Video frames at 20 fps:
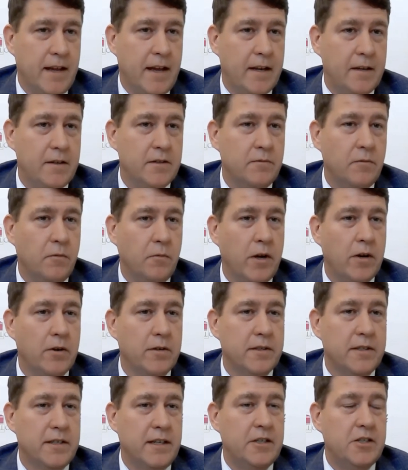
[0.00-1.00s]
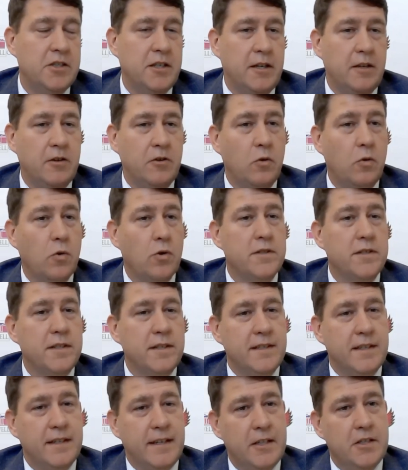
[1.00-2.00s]
And we are teaching
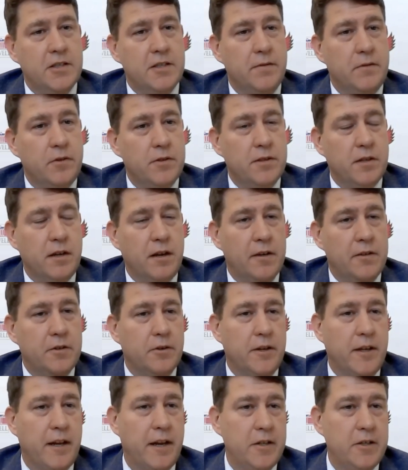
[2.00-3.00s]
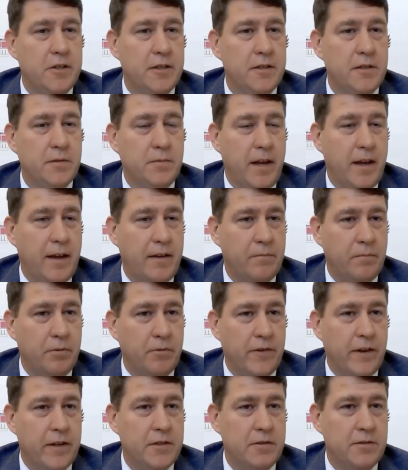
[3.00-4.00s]
courses at each of those congregations. We have
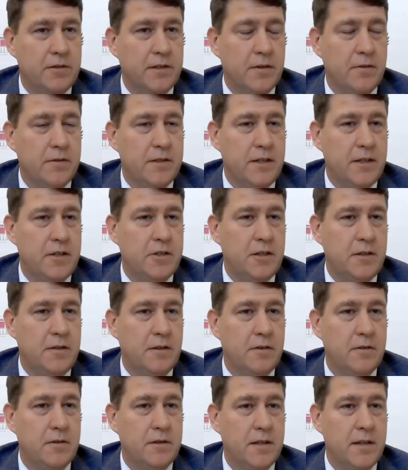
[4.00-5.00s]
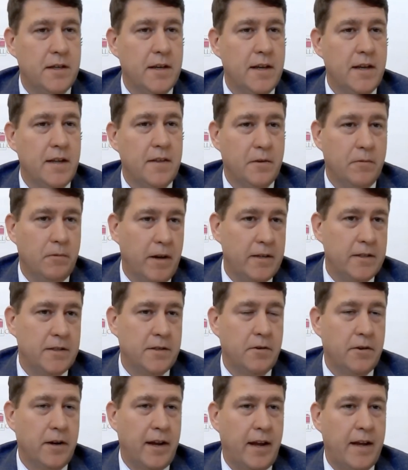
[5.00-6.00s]
professors that are teaching those that raised
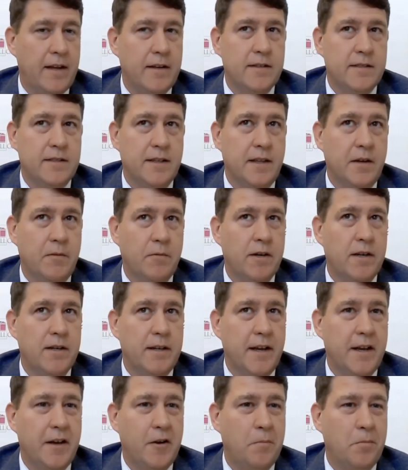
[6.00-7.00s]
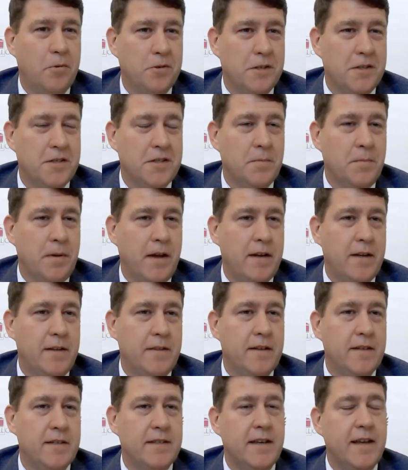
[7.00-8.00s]
their hand and said they wanted to help participate in
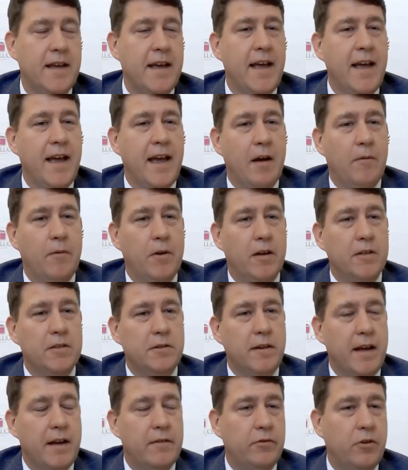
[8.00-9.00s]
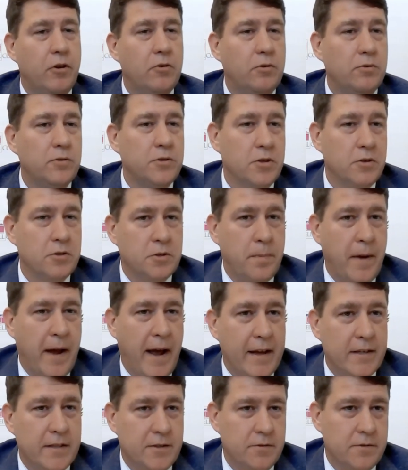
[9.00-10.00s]
this. And we also have local church
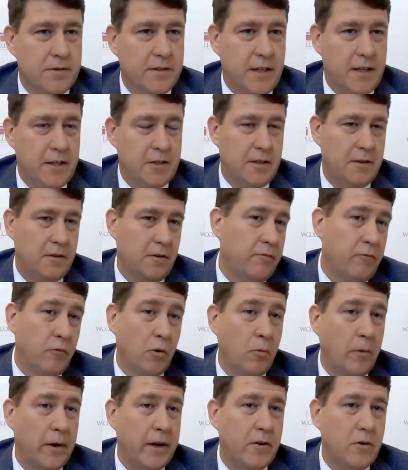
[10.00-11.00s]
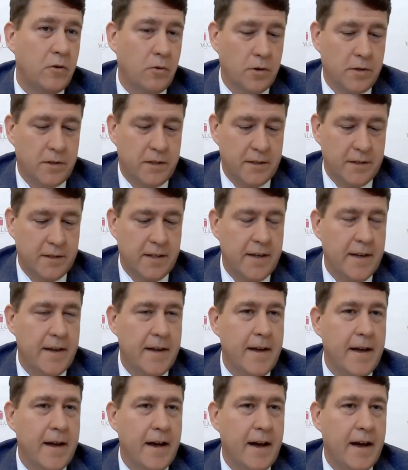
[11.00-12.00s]
pastors teaching their 4-week courses
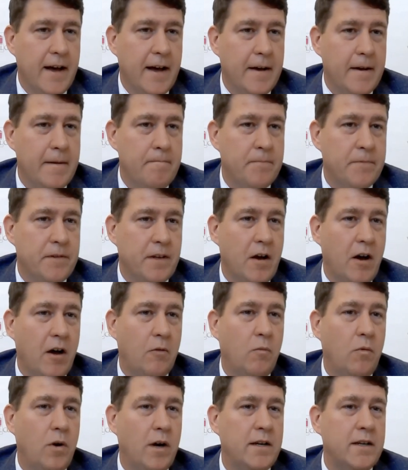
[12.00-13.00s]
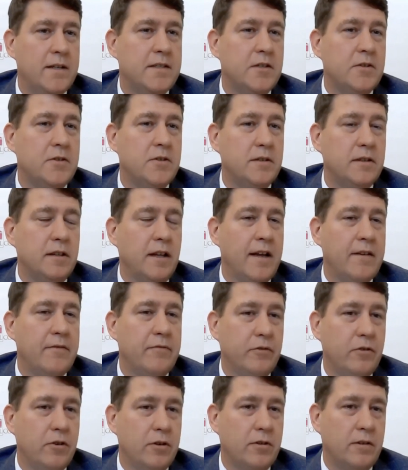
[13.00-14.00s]
on what does a good life
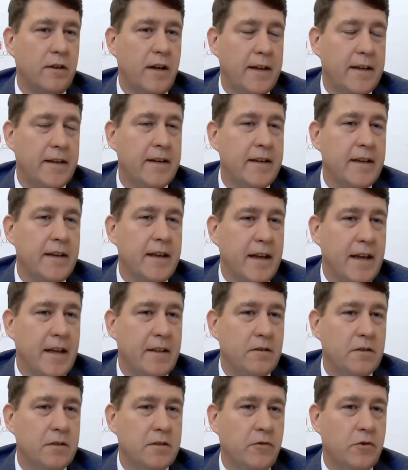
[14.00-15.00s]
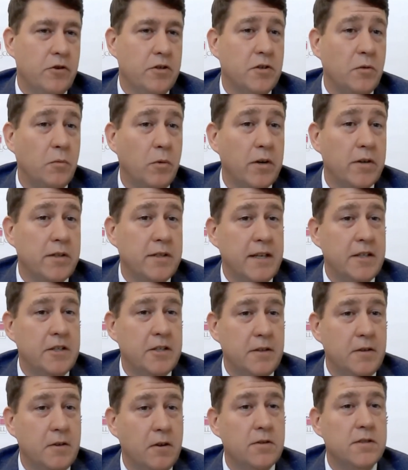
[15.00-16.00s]
look like in those 4. So we are
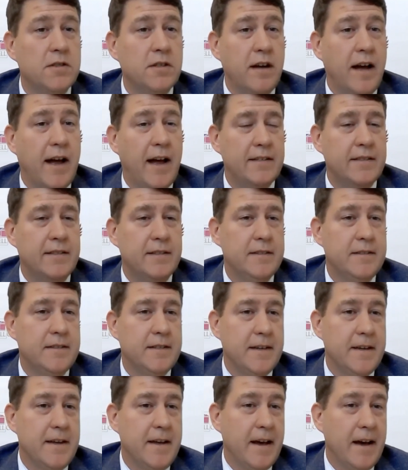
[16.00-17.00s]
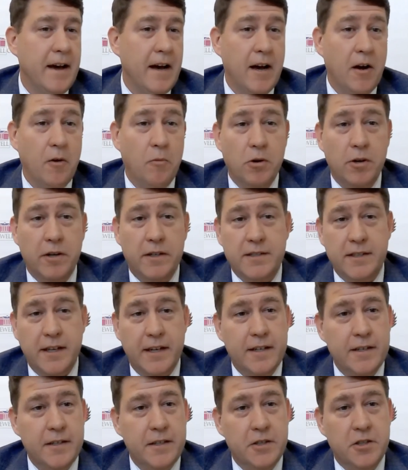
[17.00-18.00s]
teaching those classes. We're
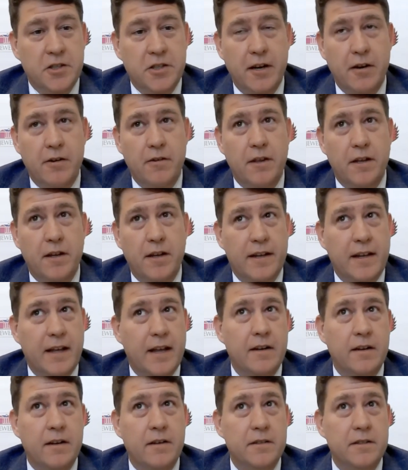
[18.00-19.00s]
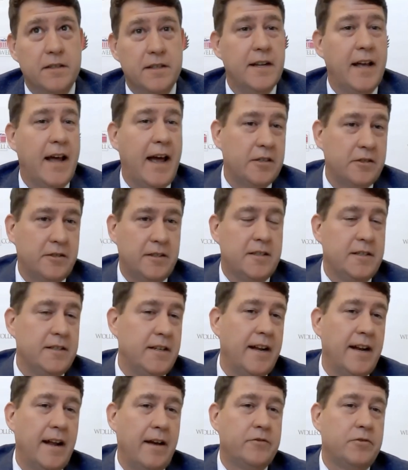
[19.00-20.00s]
excited to share that, again, actually
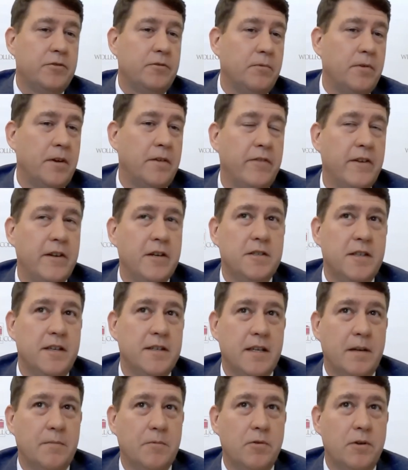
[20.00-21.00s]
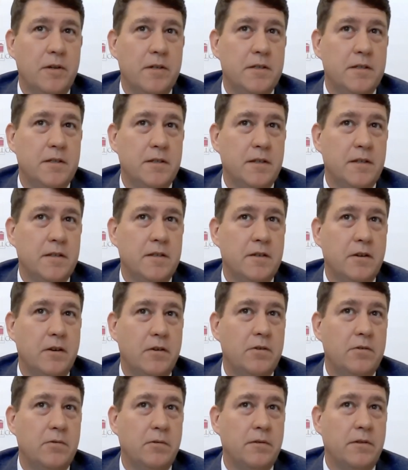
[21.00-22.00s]
tonight after we finish this, I'm going to
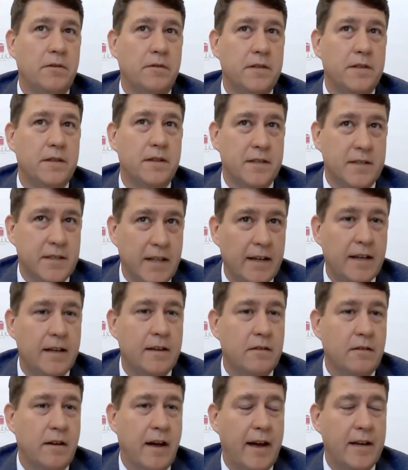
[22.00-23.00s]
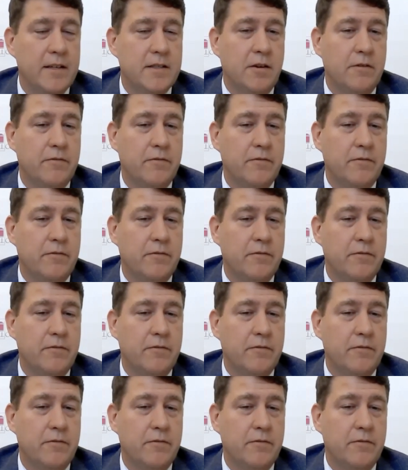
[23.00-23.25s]
go to the second class.